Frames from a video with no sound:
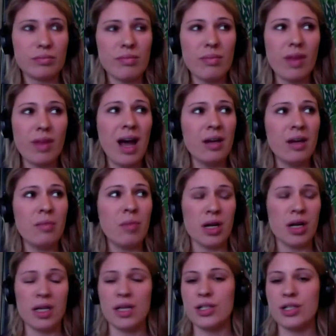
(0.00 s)
how to
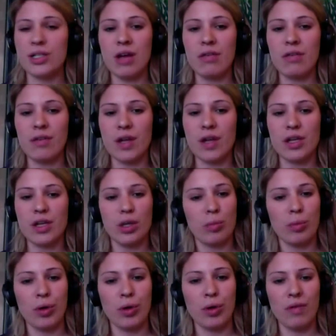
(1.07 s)
market yourself and your
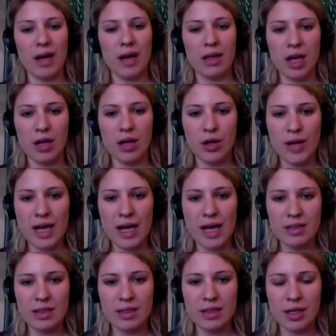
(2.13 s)
profile on
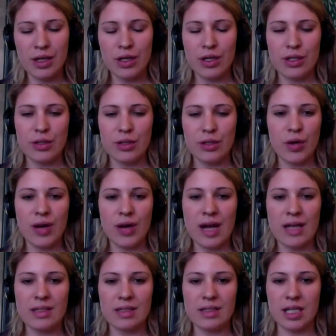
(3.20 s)
ODesk. So in
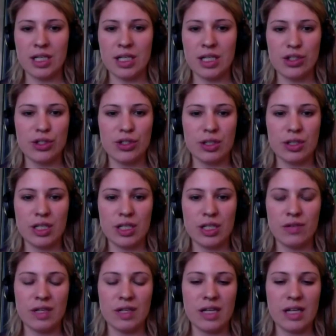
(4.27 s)
ODesk, each
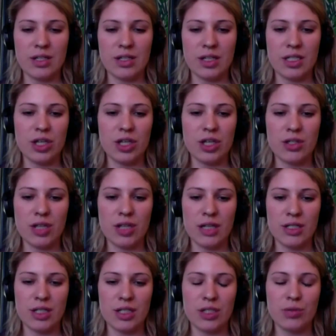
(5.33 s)
freelancer, each
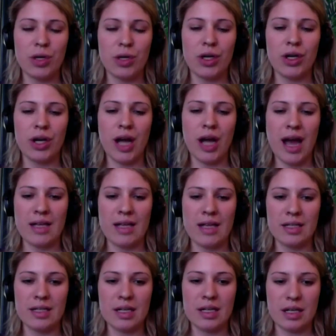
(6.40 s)
contractor, each worker
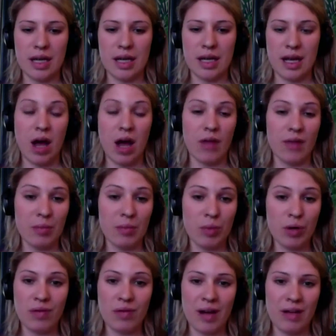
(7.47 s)
has an online
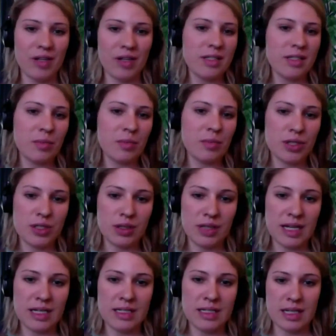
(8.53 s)
profile, very similar to
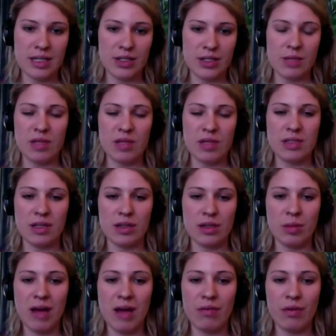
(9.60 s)
LinkedIn or some of these other
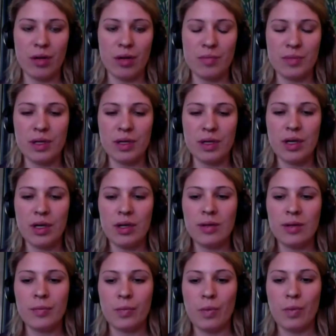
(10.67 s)
platforms,
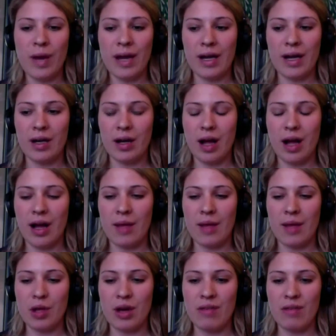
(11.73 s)
where
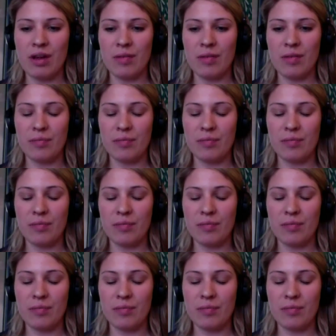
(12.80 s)
you have a